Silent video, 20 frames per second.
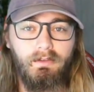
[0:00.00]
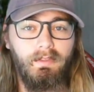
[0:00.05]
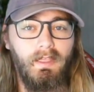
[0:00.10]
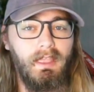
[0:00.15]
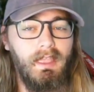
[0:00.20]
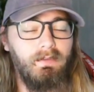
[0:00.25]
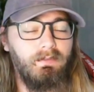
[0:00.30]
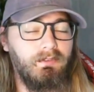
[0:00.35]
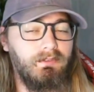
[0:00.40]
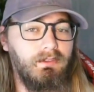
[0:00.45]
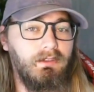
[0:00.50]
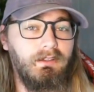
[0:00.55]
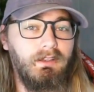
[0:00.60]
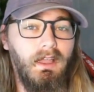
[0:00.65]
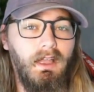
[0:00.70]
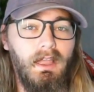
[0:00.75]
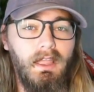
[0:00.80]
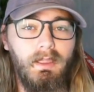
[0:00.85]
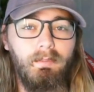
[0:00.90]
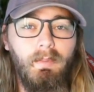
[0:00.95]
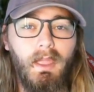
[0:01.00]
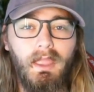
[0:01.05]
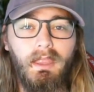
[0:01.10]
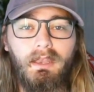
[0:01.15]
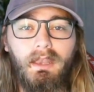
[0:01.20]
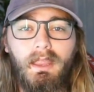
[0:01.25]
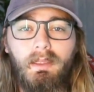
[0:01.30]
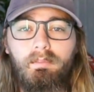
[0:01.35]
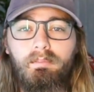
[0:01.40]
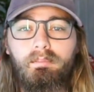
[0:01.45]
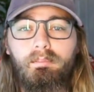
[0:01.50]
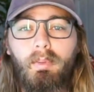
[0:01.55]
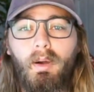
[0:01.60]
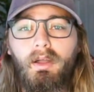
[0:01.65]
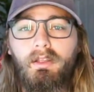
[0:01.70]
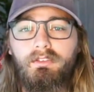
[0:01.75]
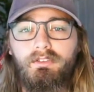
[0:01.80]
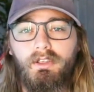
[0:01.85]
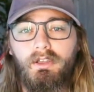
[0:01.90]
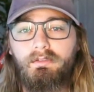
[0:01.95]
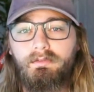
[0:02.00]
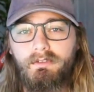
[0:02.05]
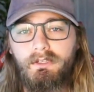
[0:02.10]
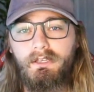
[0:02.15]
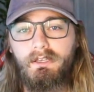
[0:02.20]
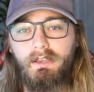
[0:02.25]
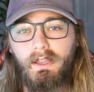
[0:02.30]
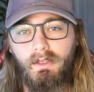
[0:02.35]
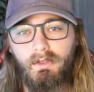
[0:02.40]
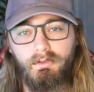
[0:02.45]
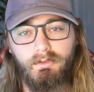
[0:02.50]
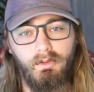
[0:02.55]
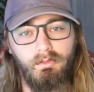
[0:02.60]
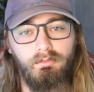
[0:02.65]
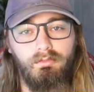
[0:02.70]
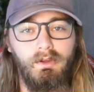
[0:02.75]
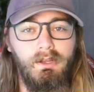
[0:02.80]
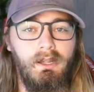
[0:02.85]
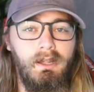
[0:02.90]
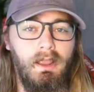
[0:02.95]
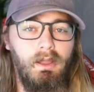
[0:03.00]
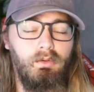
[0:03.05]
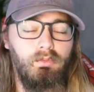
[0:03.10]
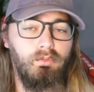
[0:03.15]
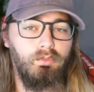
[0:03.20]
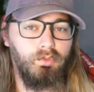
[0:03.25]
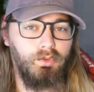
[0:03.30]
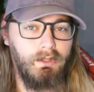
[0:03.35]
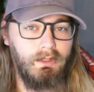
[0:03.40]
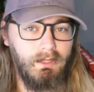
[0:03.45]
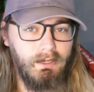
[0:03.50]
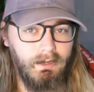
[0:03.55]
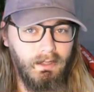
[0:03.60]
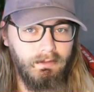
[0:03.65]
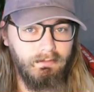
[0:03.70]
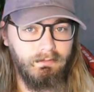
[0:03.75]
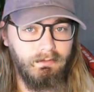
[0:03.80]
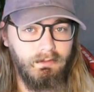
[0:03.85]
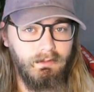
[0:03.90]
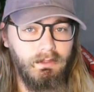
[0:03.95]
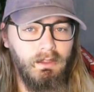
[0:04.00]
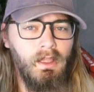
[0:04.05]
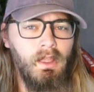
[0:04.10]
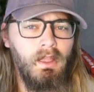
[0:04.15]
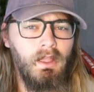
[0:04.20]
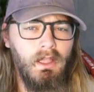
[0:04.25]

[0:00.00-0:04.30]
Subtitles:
They gave us the time and a bunch of details written out really nicely,